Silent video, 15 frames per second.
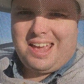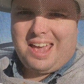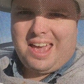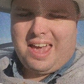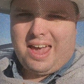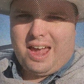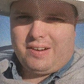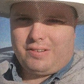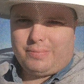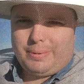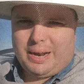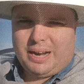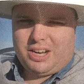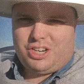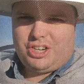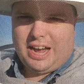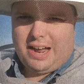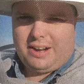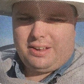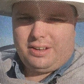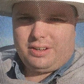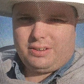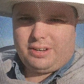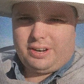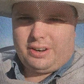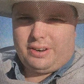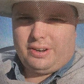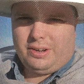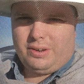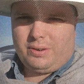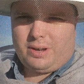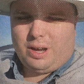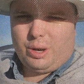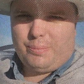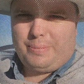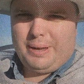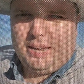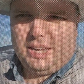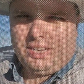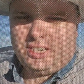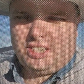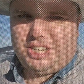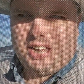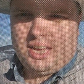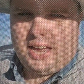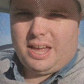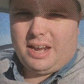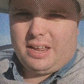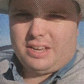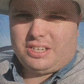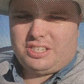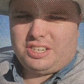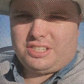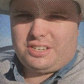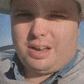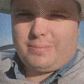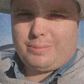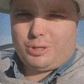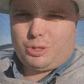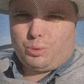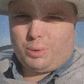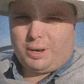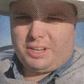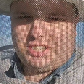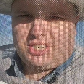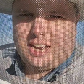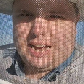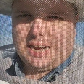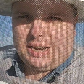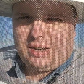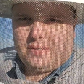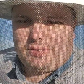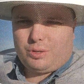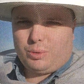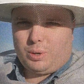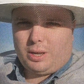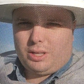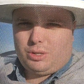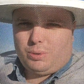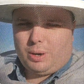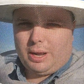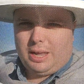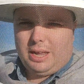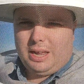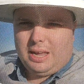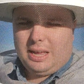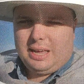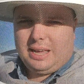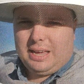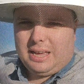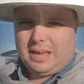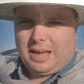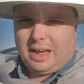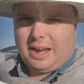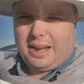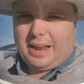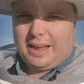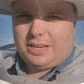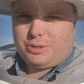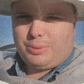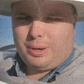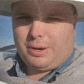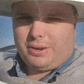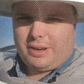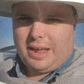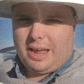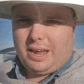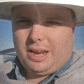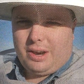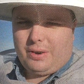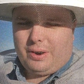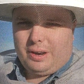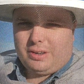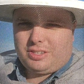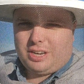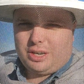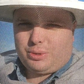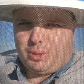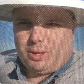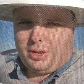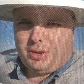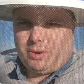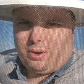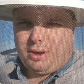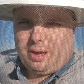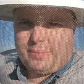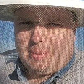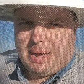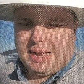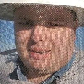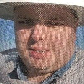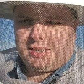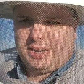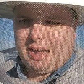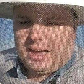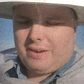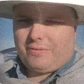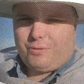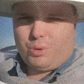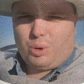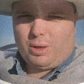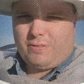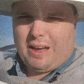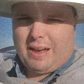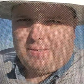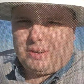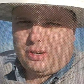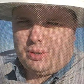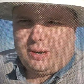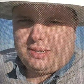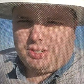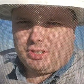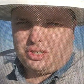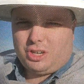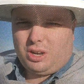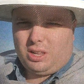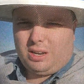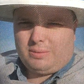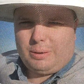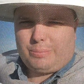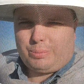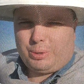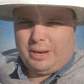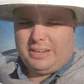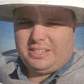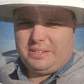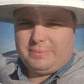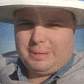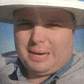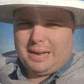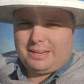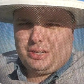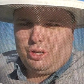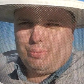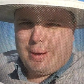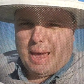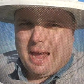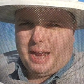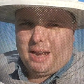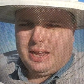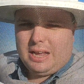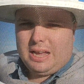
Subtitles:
Hey everybody, John Hill here, Hillco Bees. It is December 22nd of 2020. Nice winter day here in central Illinois, about 45 degrees or so. A little bit breezy, but not too bad.